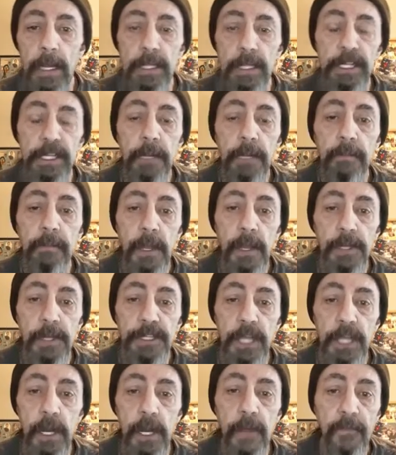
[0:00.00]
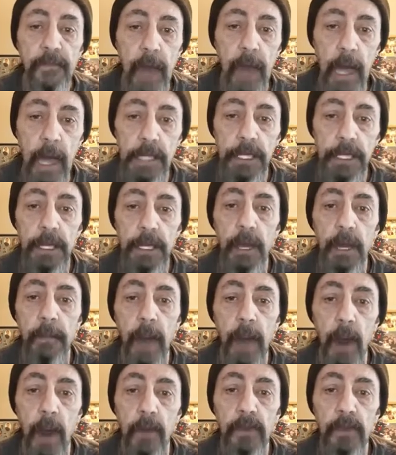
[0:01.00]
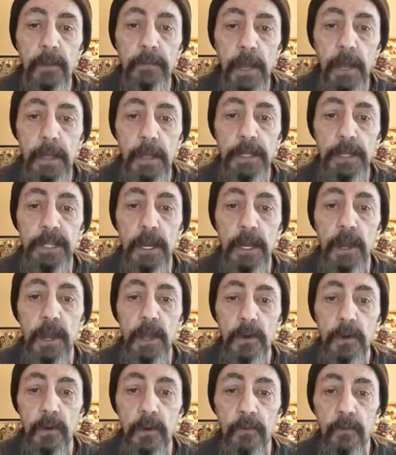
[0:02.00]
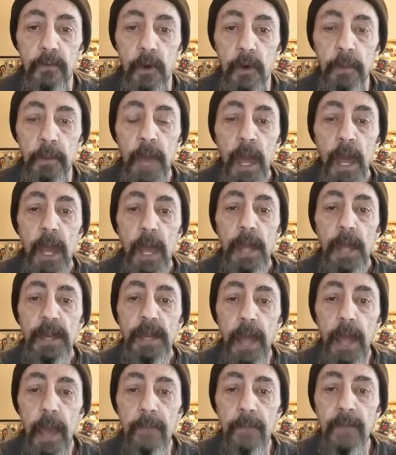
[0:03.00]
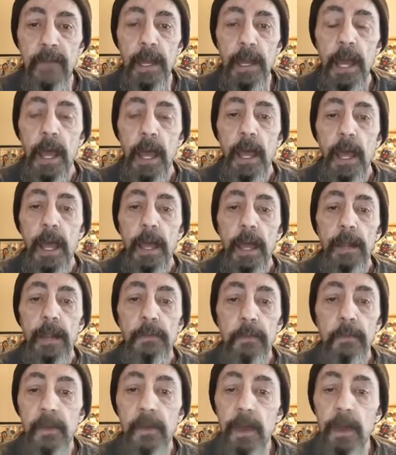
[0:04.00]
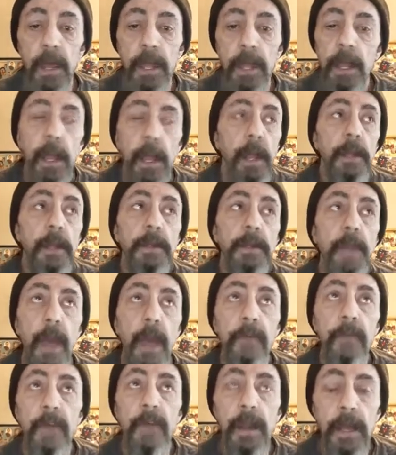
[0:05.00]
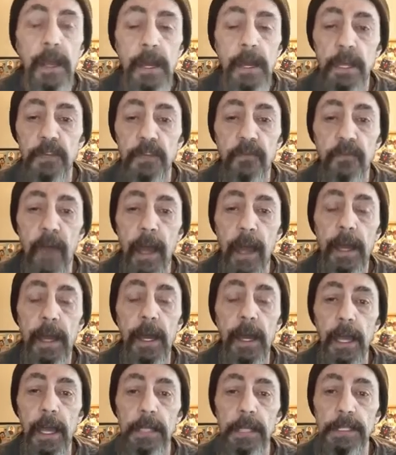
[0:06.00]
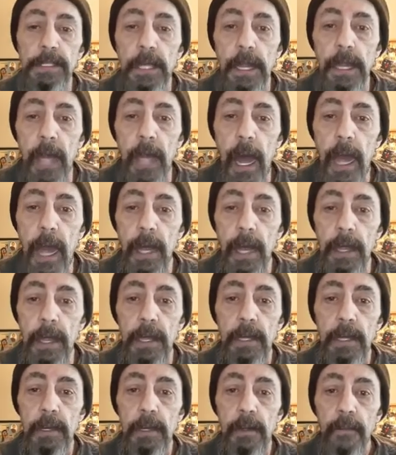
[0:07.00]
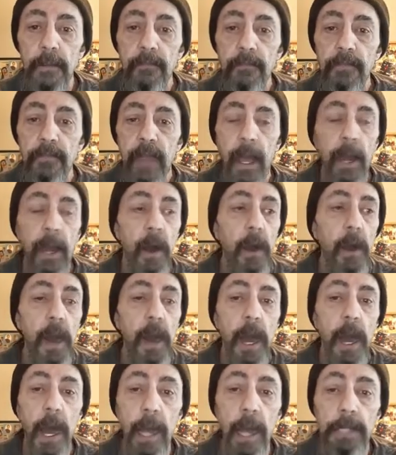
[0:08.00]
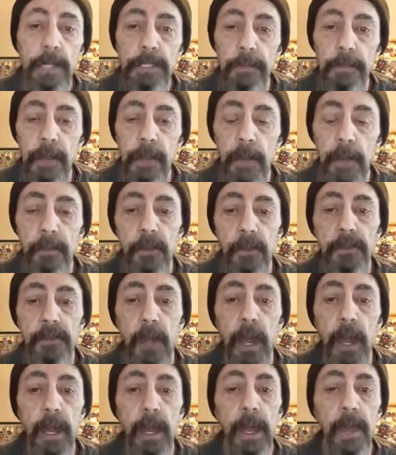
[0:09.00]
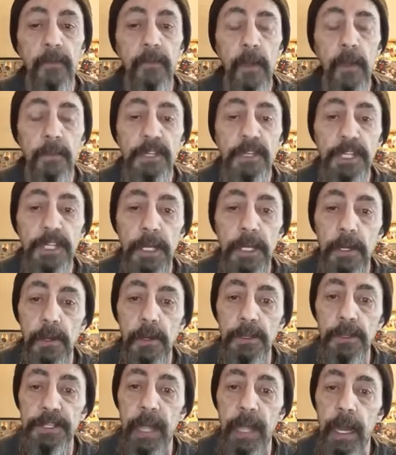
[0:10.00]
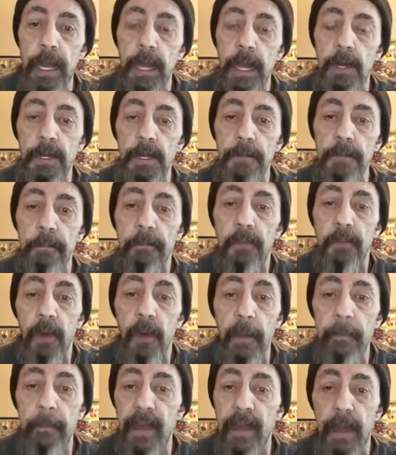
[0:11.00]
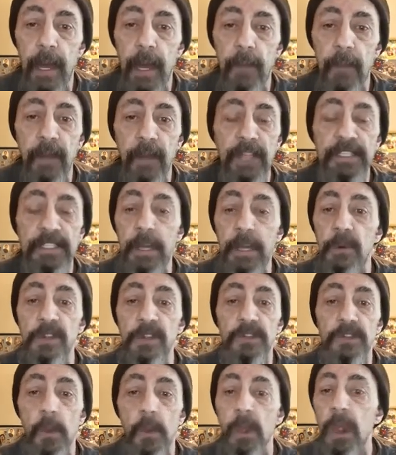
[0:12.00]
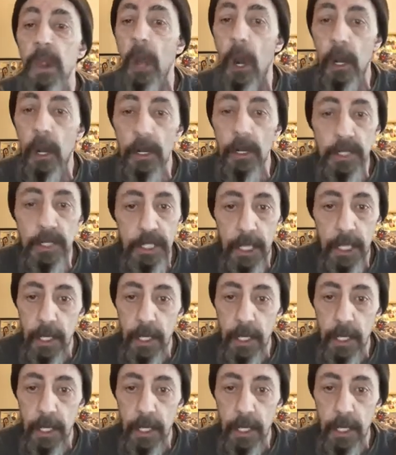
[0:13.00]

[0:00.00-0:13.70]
in a military fashion. Come out of the military uniform. David in his fight against Goliath had all kinds of people trying to give him shields that he couldn't pick up because they were so large.